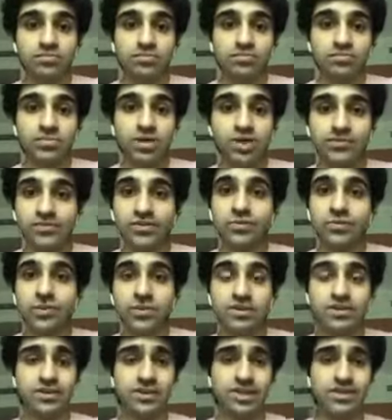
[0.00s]
After
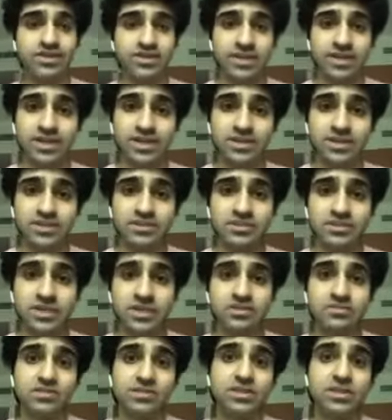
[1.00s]
work, they're isolating
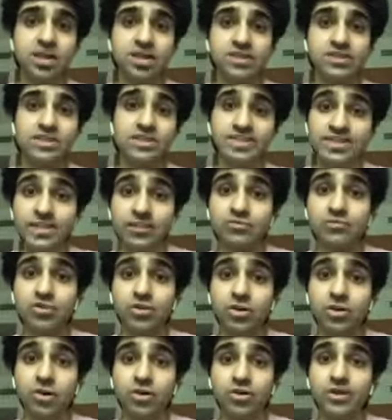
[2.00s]
themselves. They're not seeing them
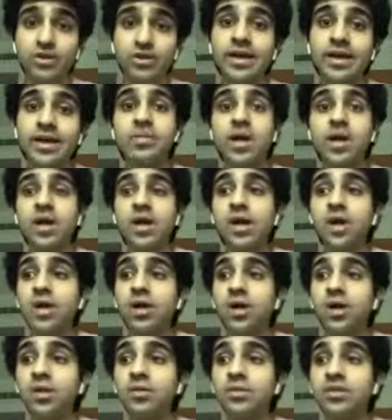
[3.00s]
for a long time
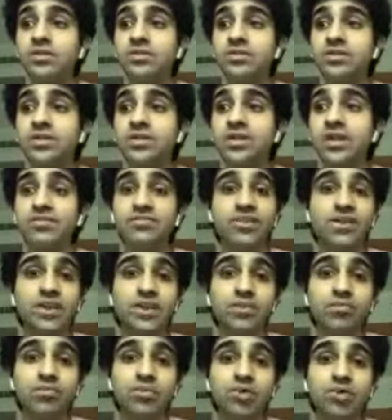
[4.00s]
because they're
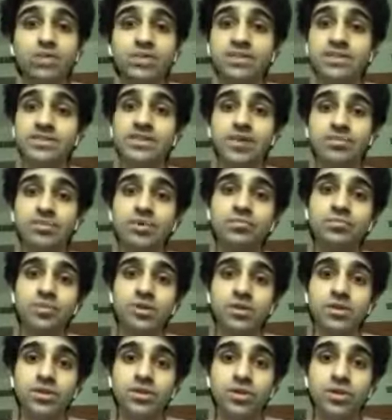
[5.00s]
definitely more
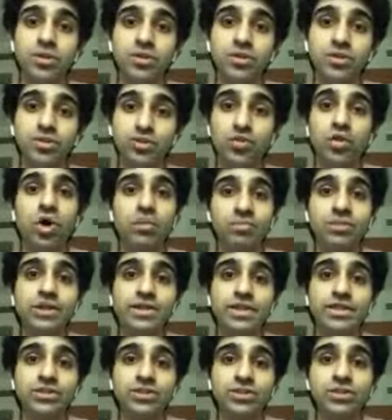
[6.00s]
susceptible to
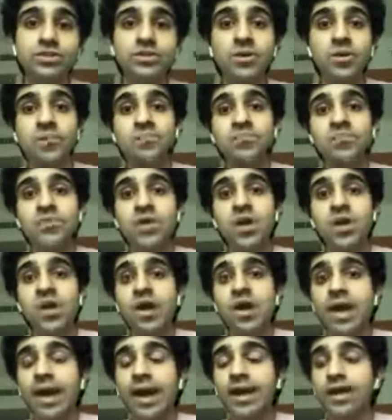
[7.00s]
complications.
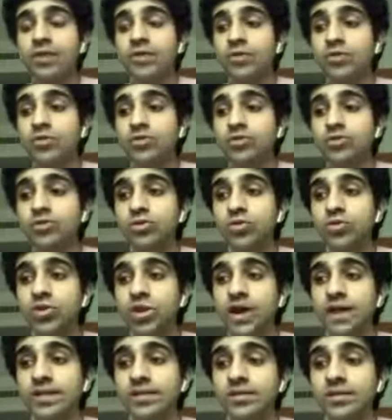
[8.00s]
And
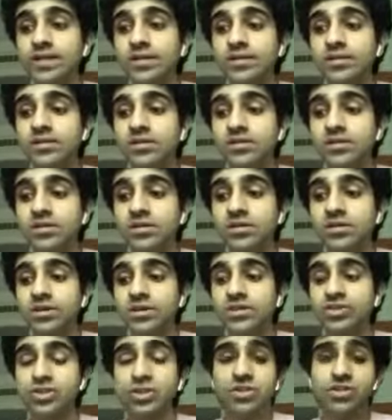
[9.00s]
also, I think
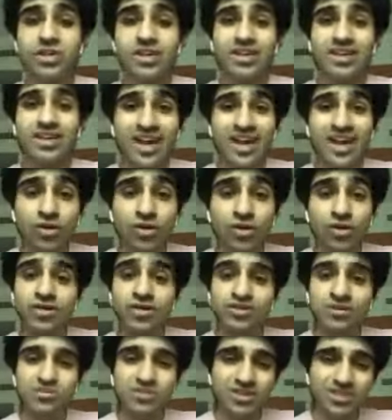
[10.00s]
in children now, there are
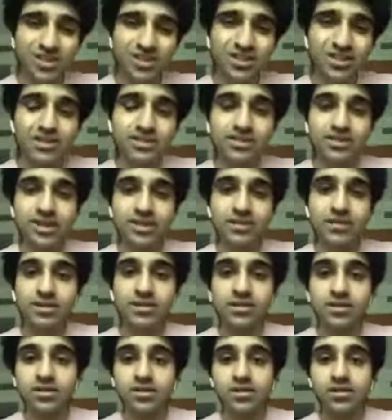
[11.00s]
some studies that
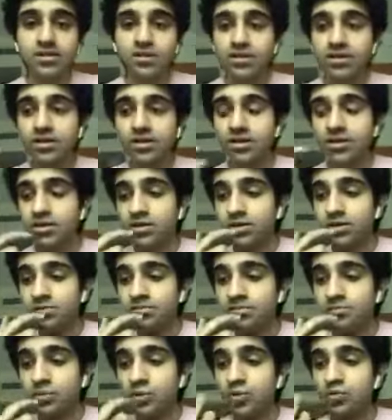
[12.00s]

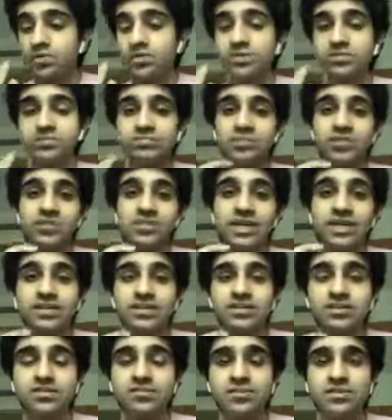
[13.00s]
COVID
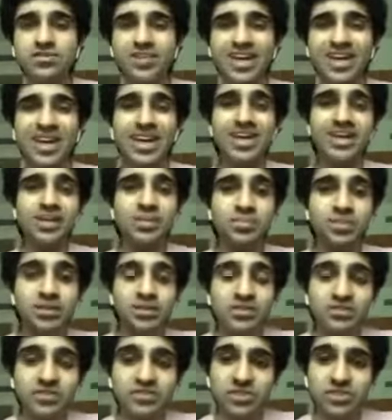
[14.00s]
presents with very
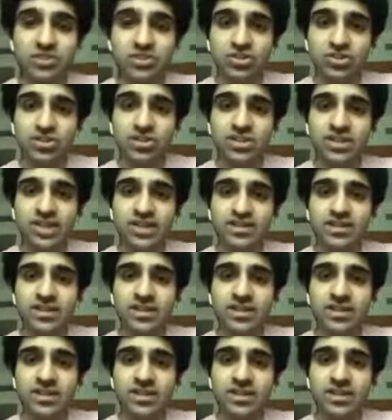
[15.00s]
atypical features, like